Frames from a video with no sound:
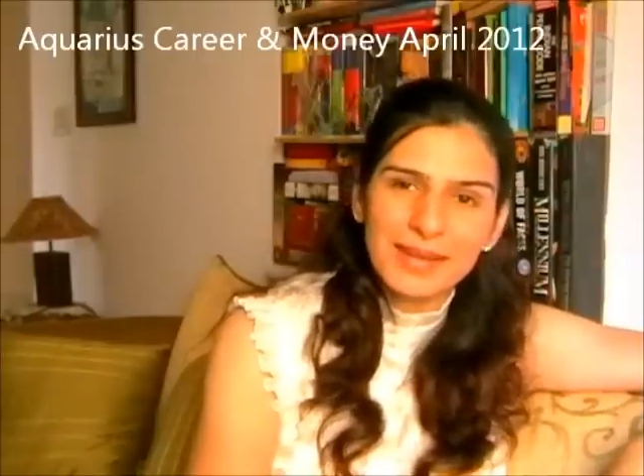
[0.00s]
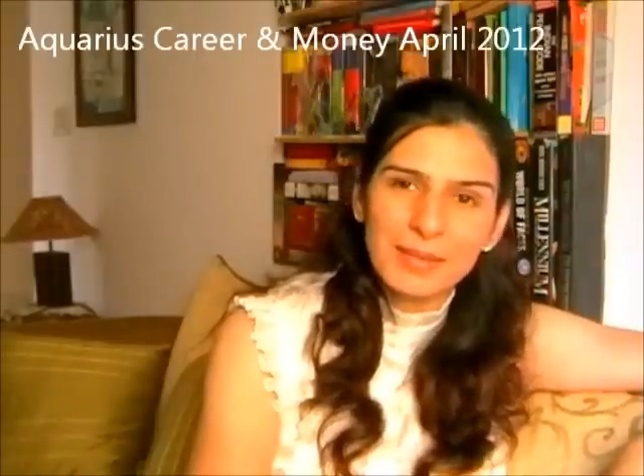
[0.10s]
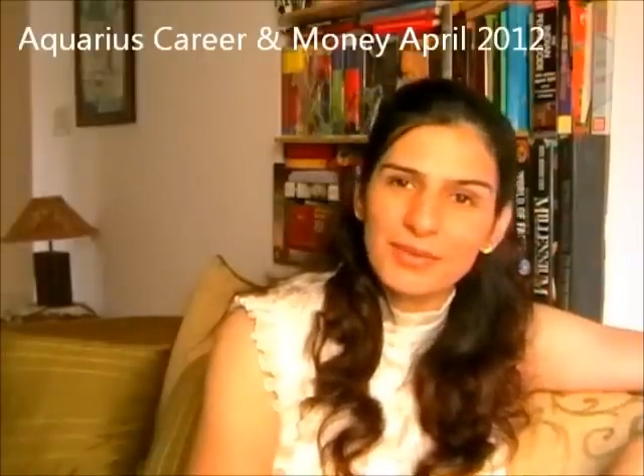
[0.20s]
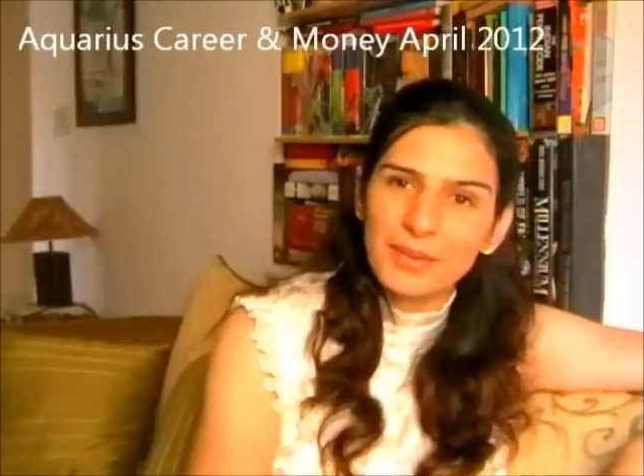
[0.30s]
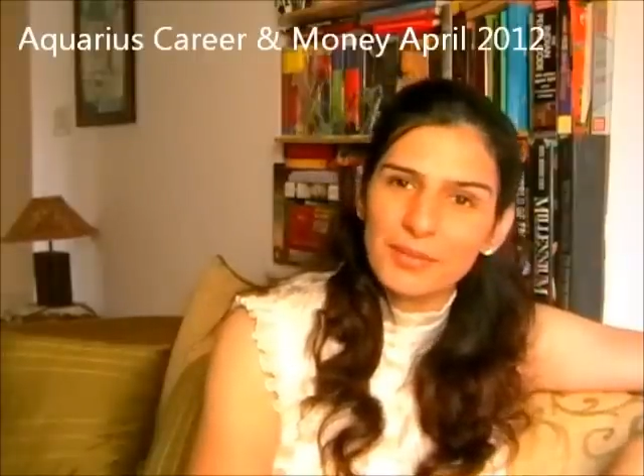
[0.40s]

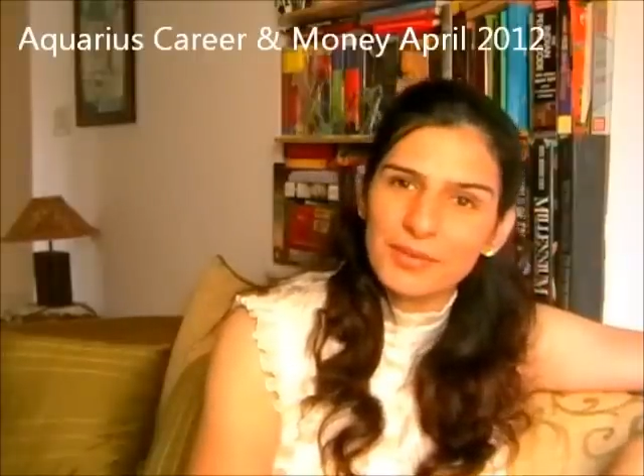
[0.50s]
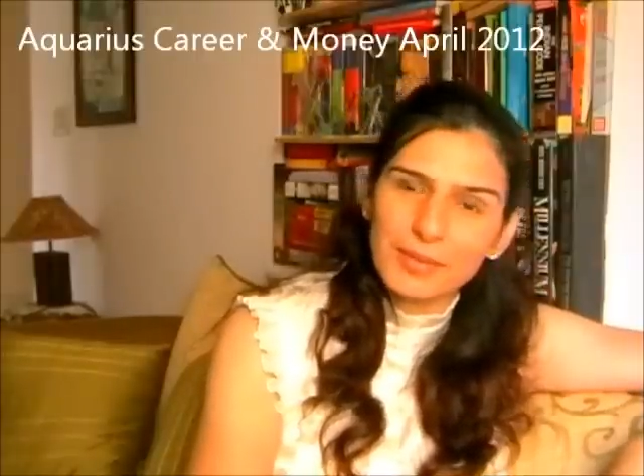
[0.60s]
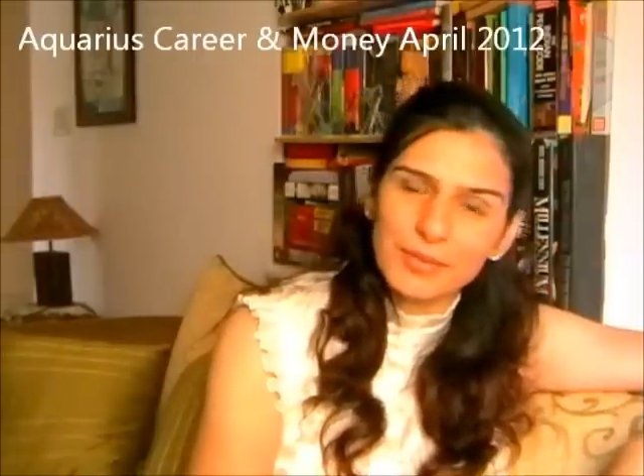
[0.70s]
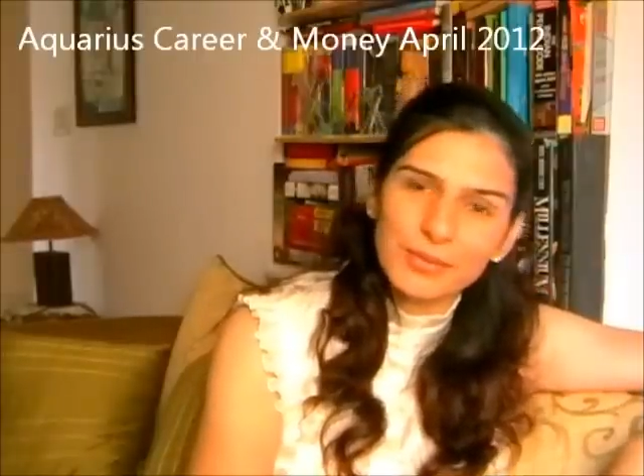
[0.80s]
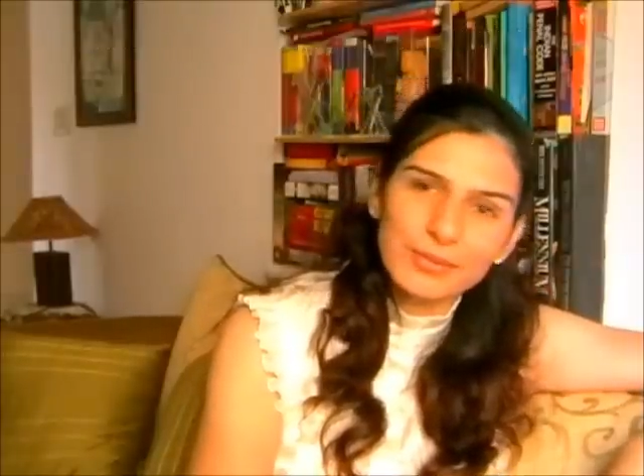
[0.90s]

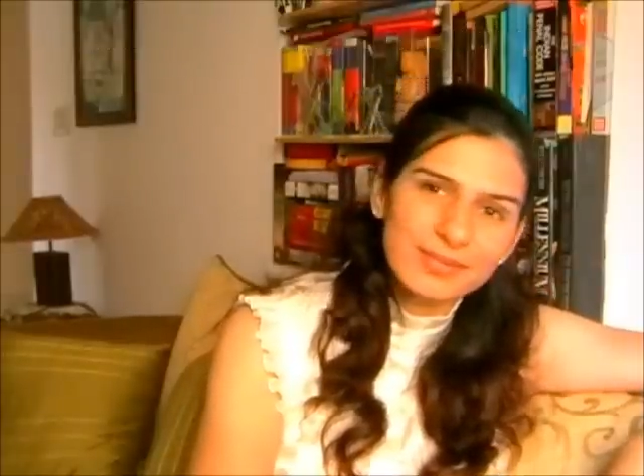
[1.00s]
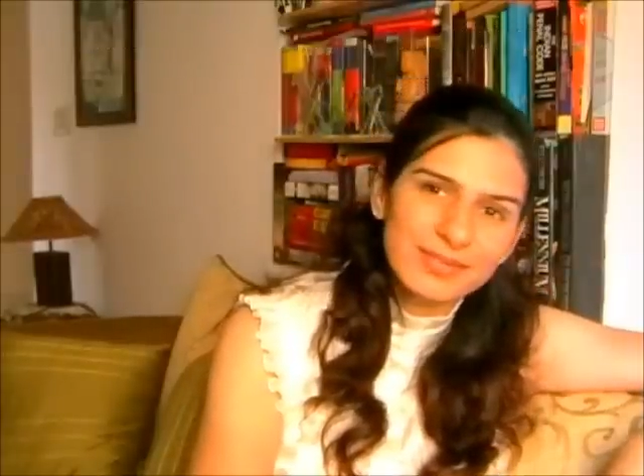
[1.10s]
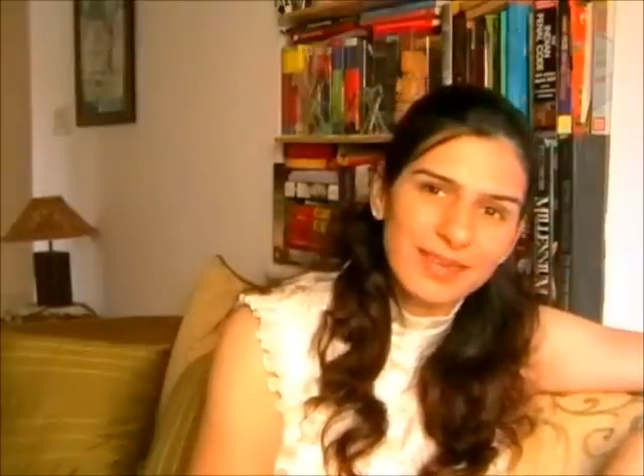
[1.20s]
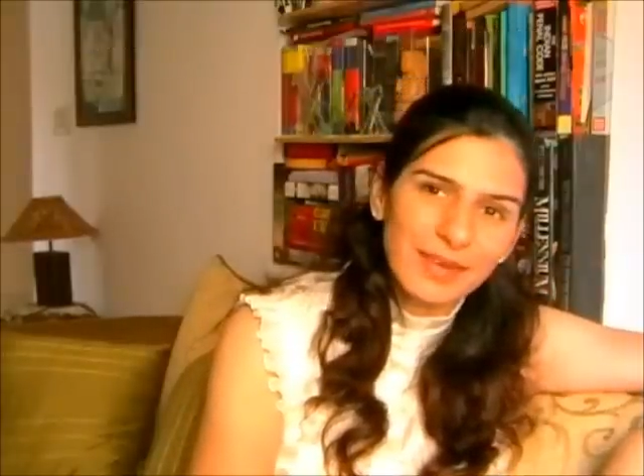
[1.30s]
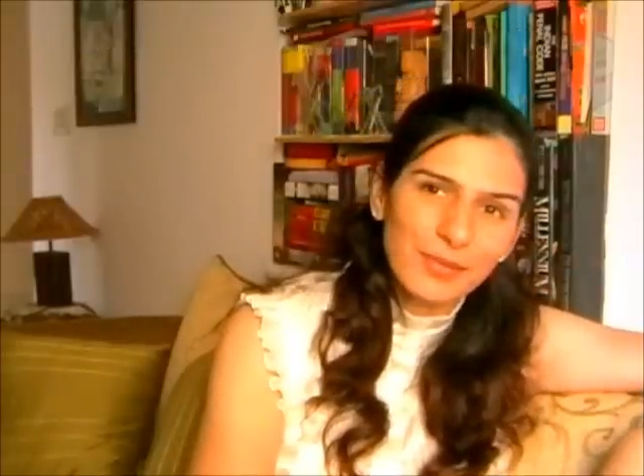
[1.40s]

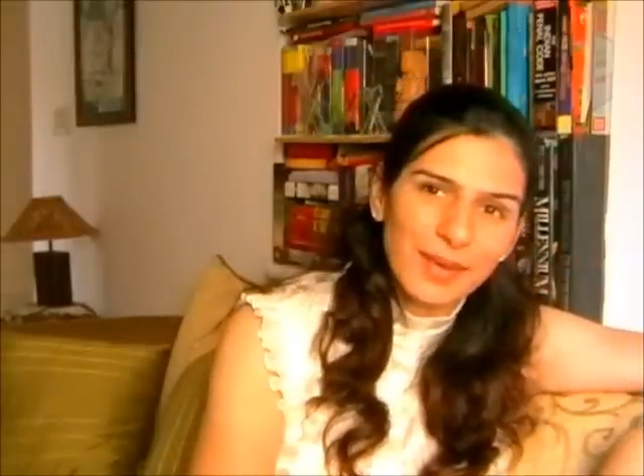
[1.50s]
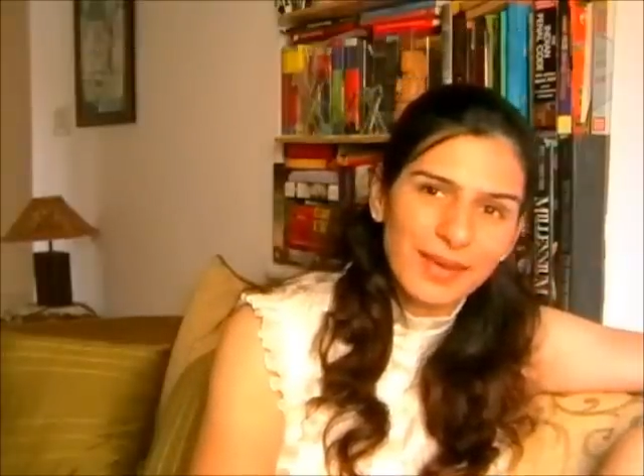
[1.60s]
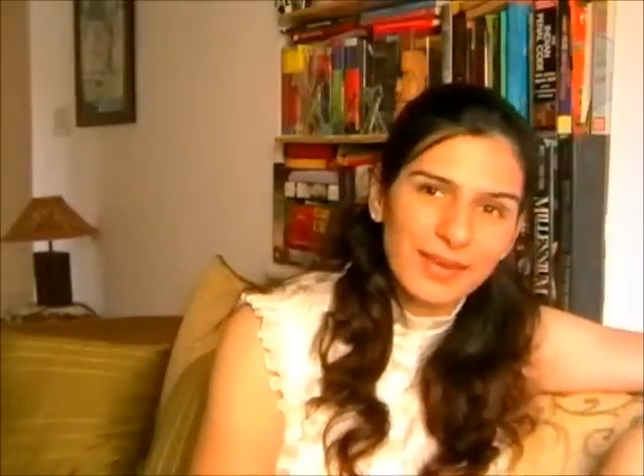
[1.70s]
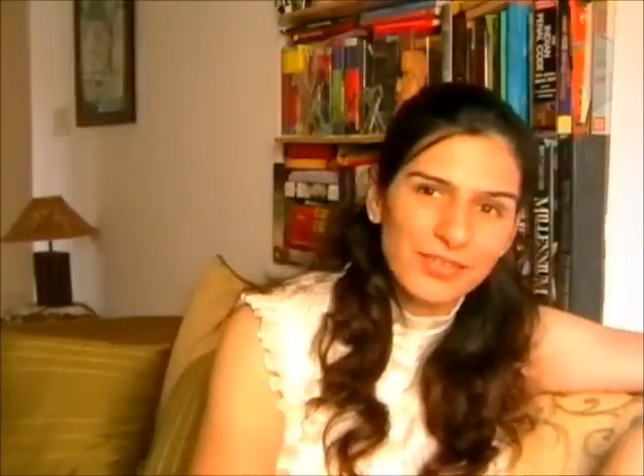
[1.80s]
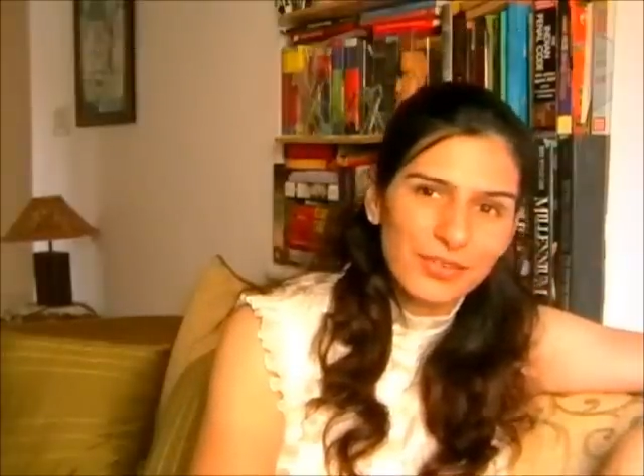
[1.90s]

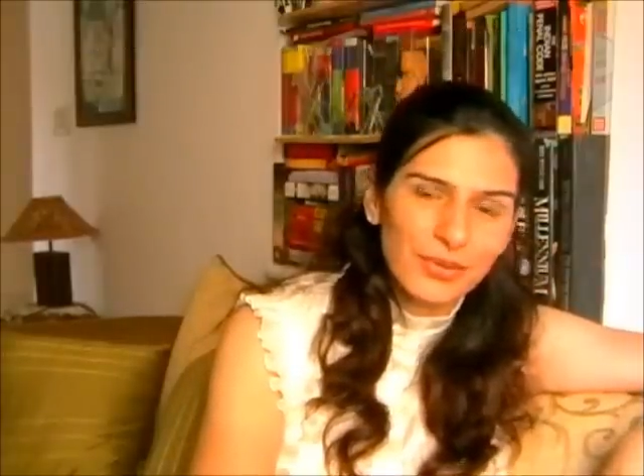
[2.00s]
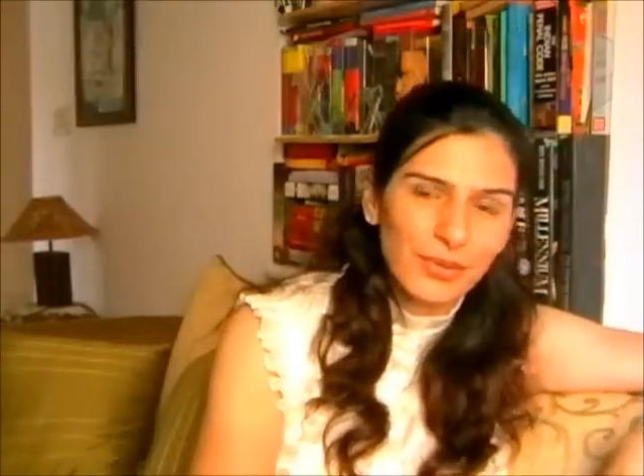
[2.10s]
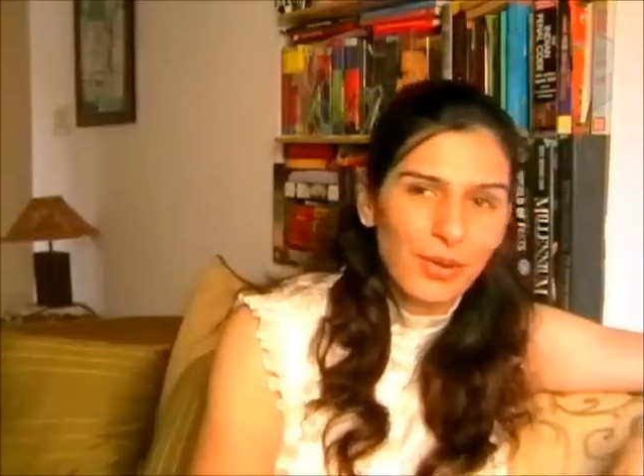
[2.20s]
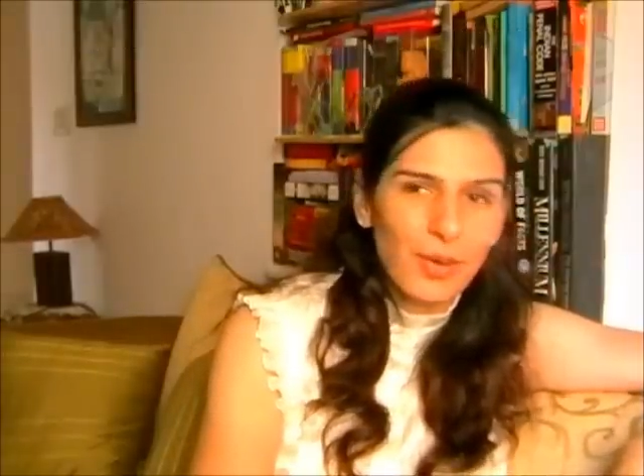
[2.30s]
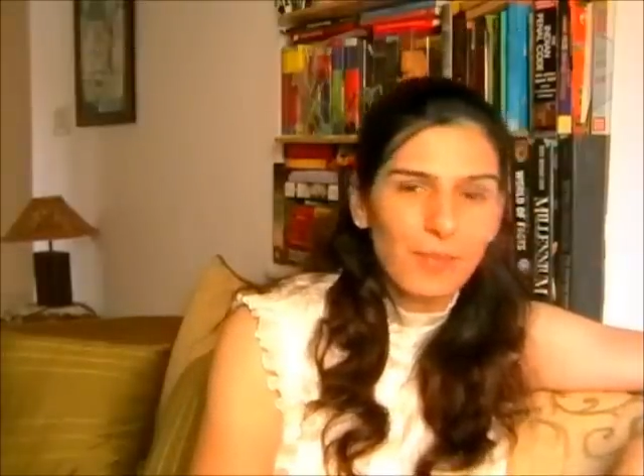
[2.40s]

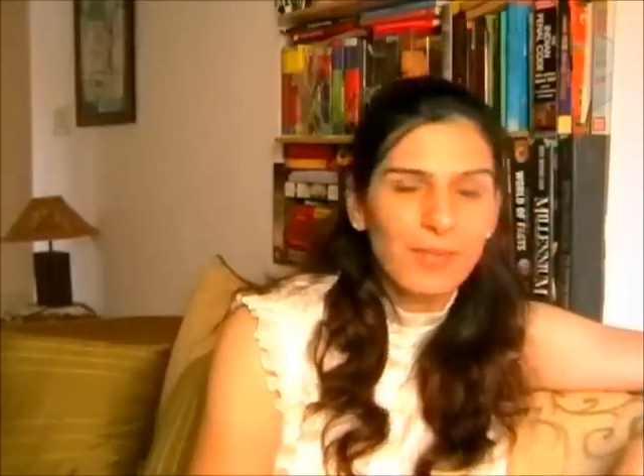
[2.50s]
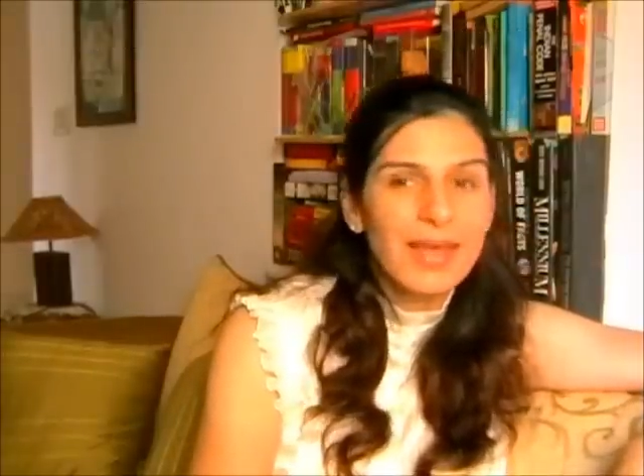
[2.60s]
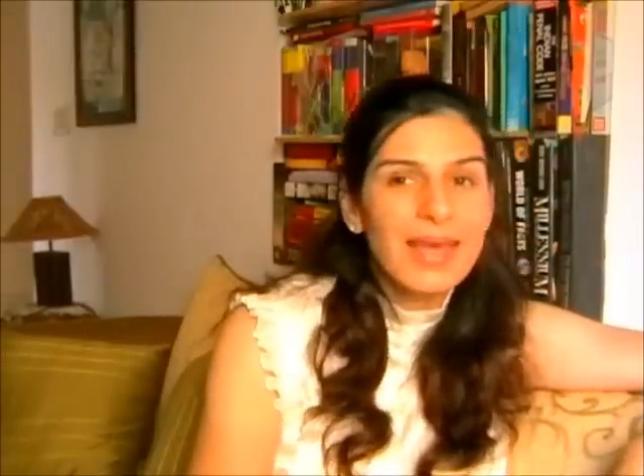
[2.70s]
www.tarotbyanisha.com.